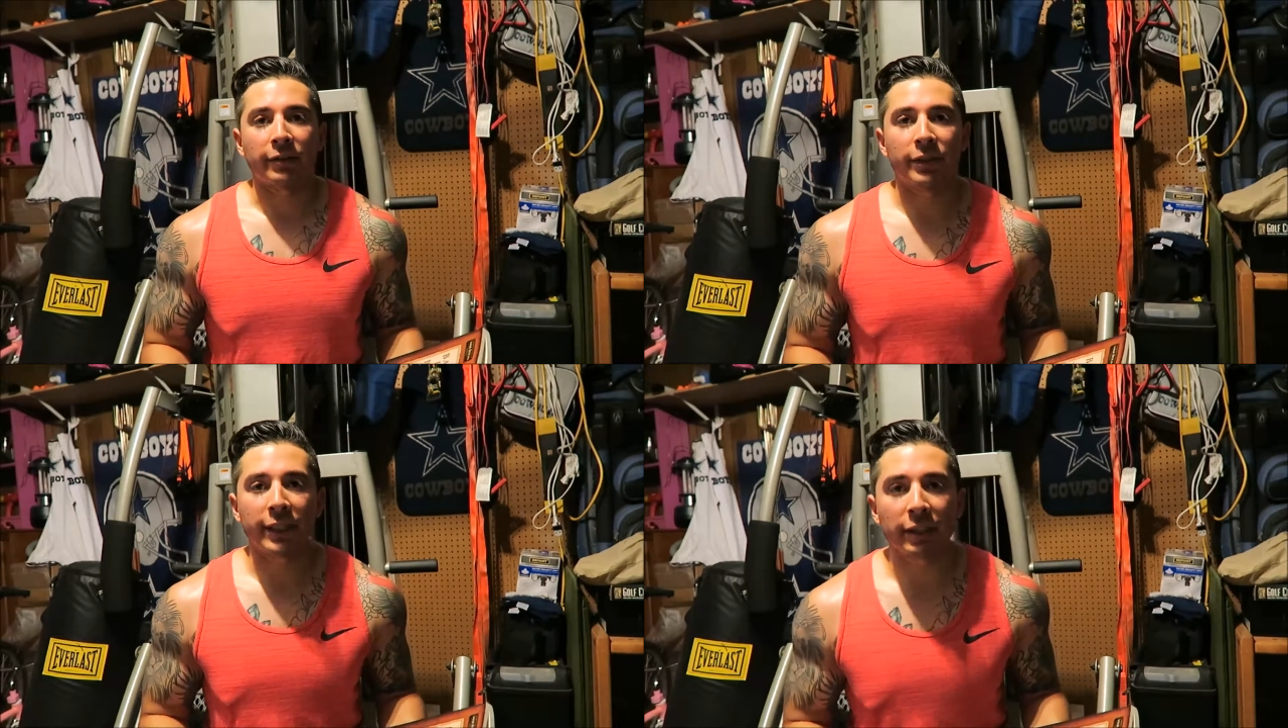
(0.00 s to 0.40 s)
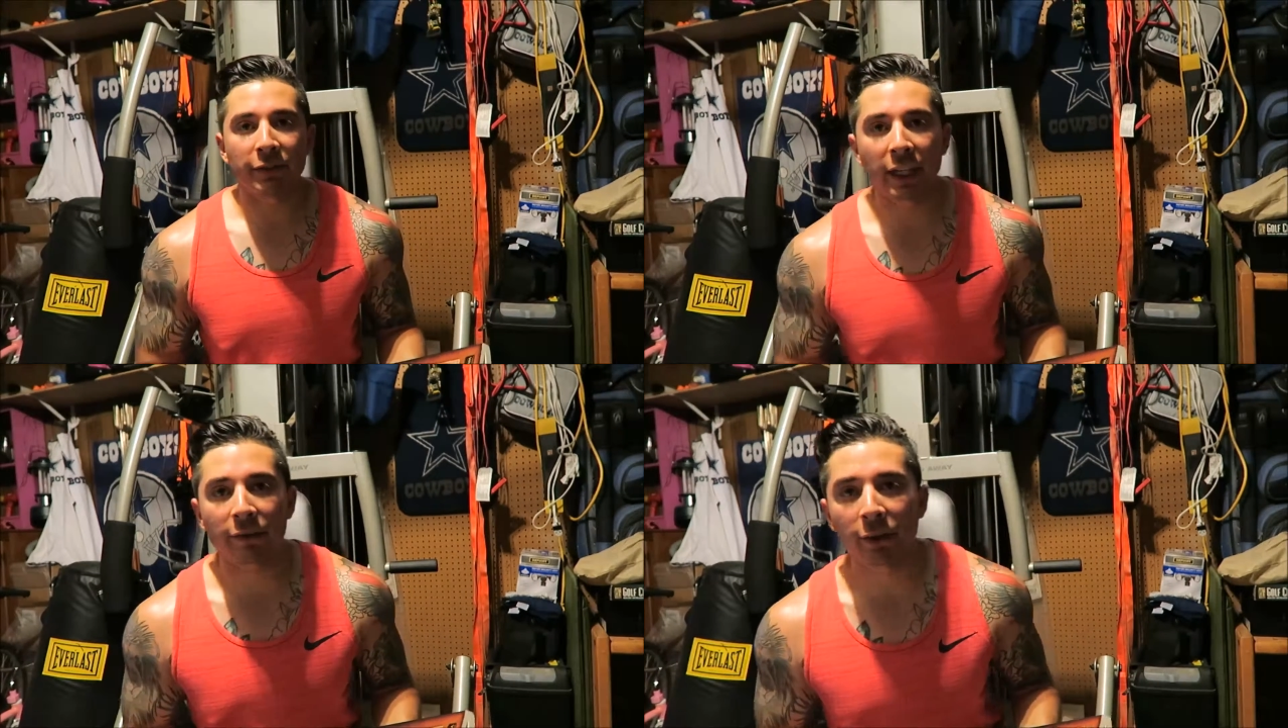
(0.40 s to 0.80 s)
Just think if
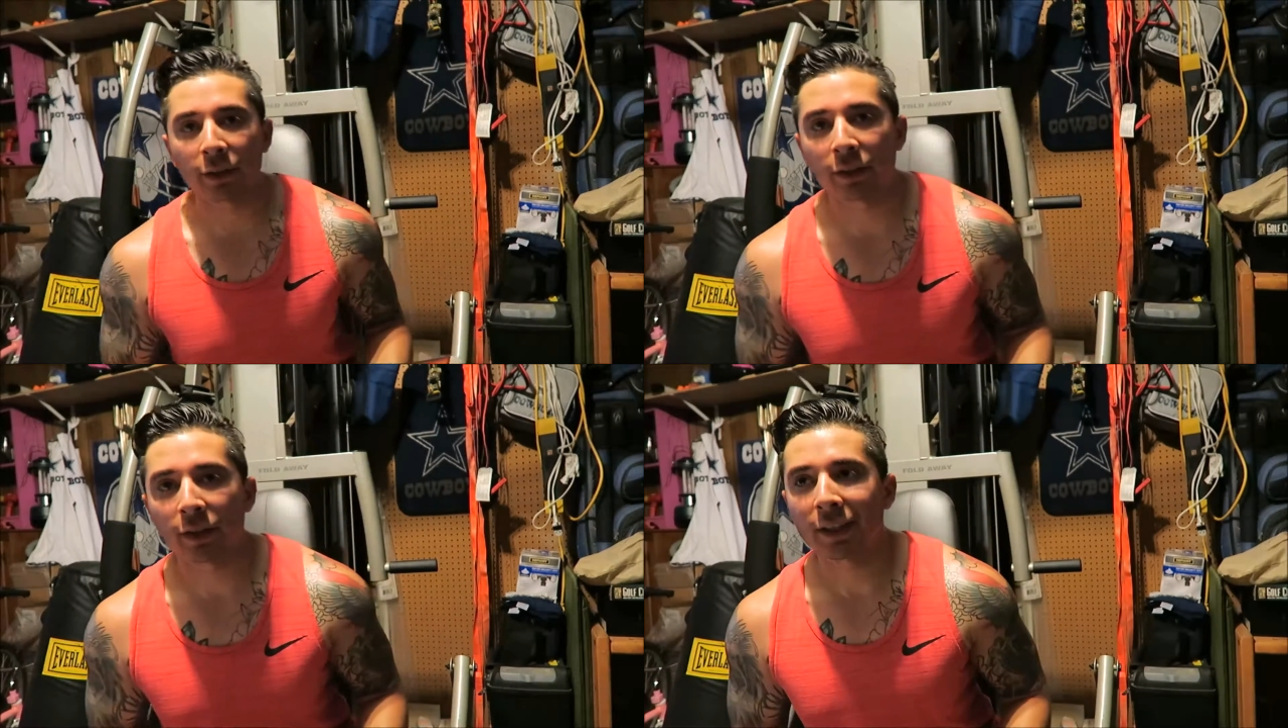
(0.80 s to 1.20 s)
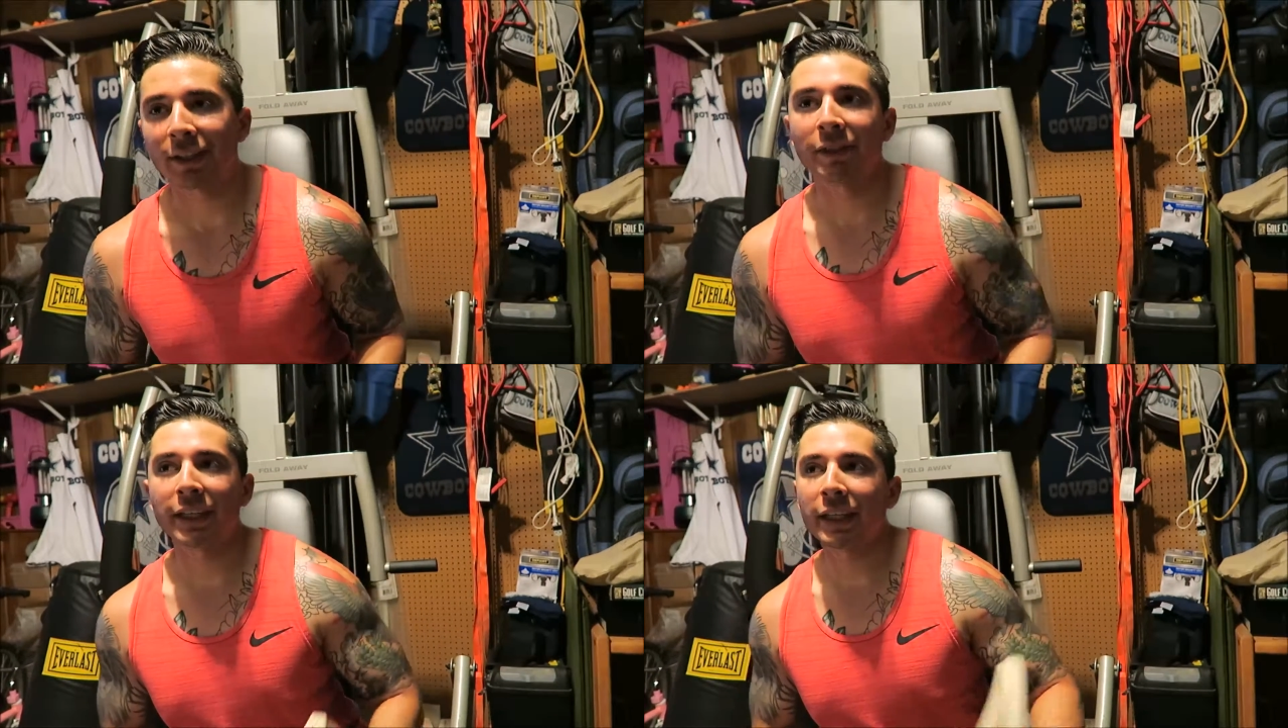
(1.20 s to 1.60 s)
you have I
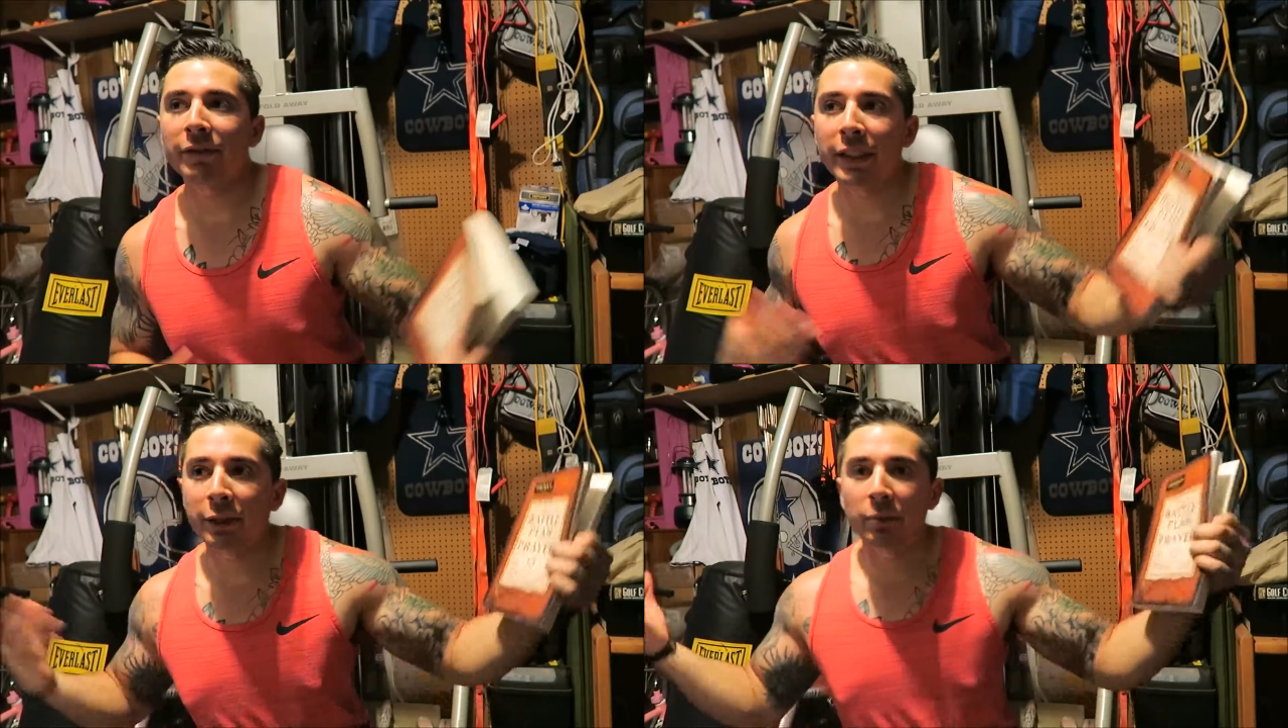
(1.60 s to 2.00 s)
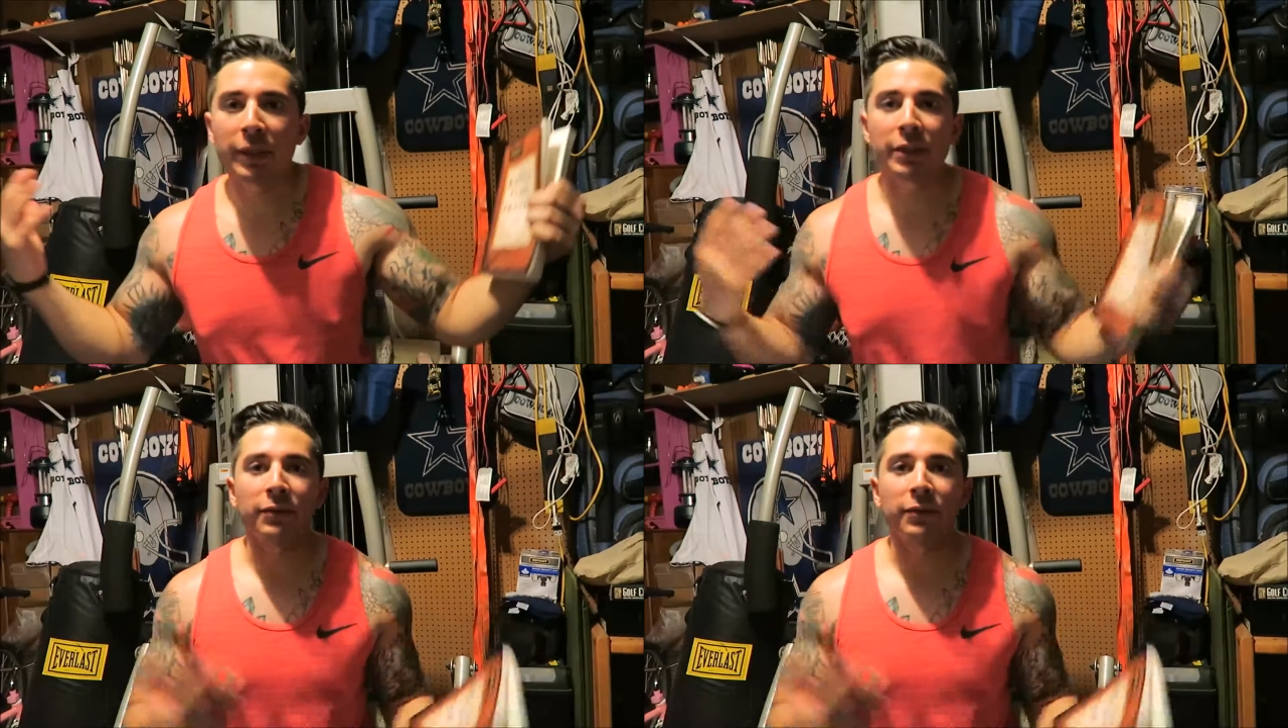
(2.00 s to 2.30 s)
relate everything to a best